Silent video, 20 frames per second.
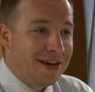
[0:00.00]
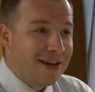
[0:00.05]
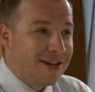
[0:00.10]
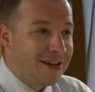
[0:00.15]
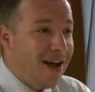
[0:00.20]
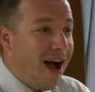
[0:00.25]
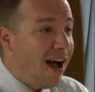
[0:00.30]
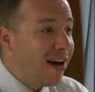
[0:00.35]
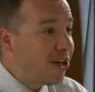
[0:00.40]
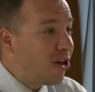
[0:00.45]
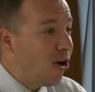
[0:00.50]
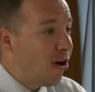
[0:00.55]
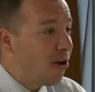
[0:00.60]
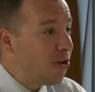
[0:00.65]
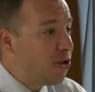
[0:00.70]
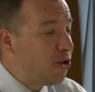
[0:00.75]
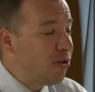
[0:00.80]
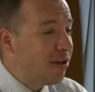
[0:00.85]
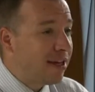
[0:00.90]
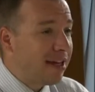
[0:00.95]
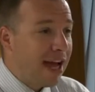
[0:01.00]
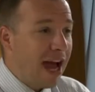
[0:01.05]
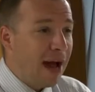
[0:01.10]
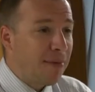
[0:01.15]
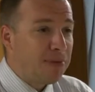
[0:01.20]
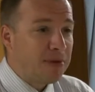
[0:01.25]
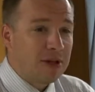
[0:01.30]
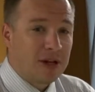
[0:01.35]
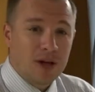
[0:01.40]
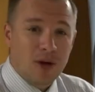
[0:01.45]
God called you the
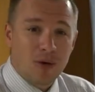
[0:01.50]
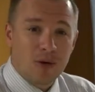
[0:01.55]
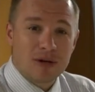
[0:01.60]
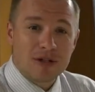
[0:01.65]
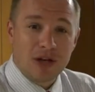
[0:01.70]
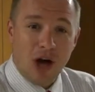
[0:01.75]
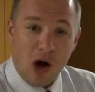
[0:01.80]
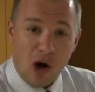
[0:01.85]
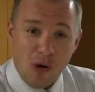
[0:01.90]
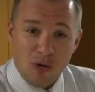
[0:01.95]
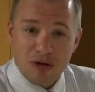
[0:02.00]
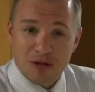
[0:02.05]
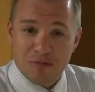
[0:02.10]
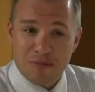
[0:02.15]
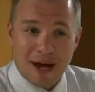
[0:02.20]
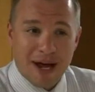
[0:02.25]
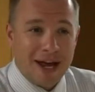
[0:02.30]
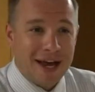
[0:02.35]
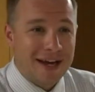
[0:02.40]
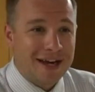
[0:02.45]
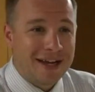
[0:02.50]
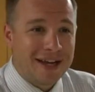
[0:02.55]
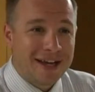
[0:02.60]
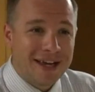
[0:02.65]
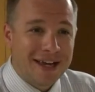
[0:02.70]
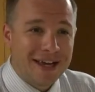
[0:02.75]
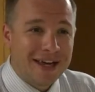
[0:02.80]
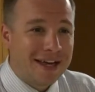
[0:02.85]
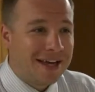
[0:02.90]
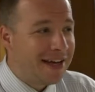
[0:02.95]
captain of the Lord's host, man.
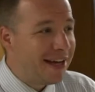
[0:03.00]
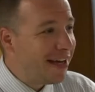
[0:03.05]
Yeah.